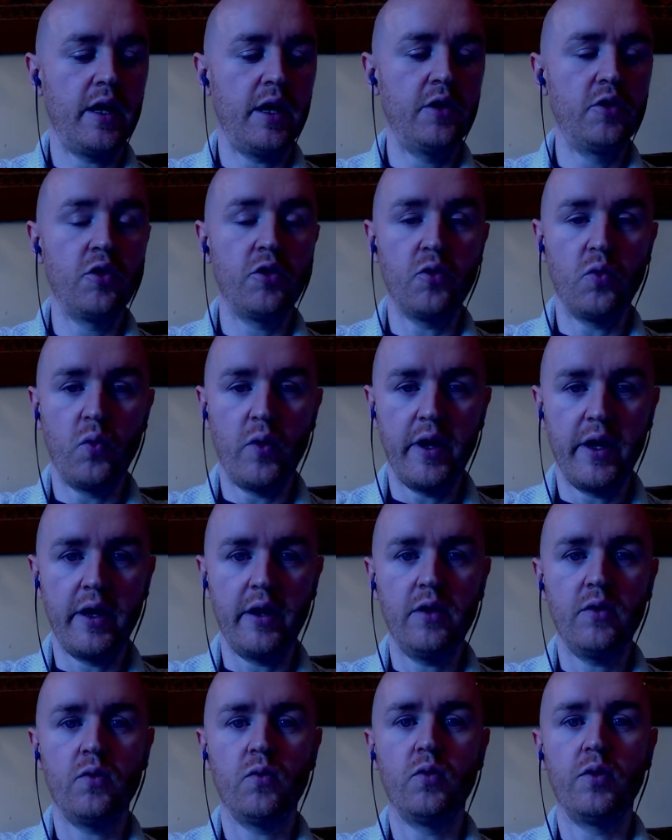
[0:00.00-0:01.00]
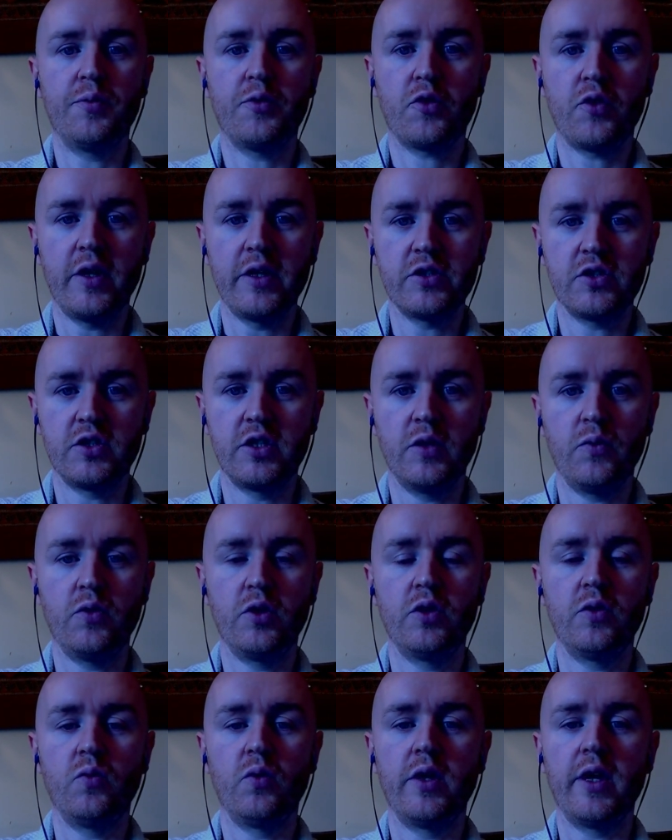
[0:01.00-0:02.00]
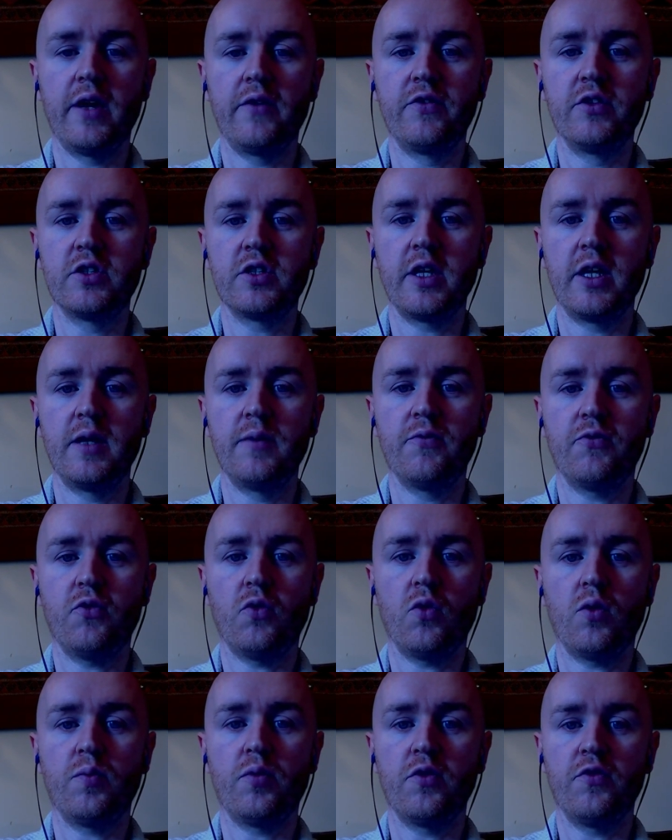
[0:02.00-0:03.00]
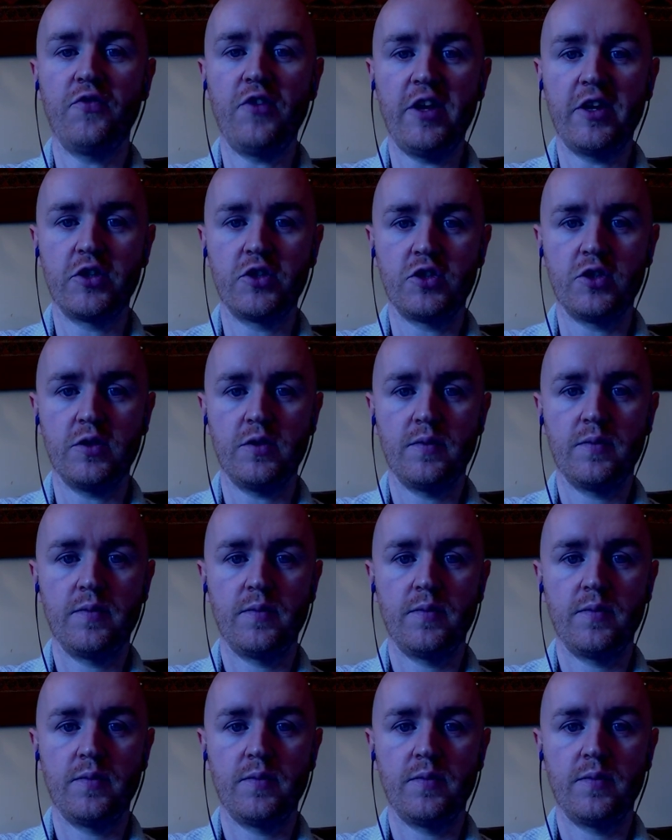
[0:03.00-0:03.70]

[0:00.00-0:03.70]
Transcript: another way we procrastinate we, we have this aim for perfection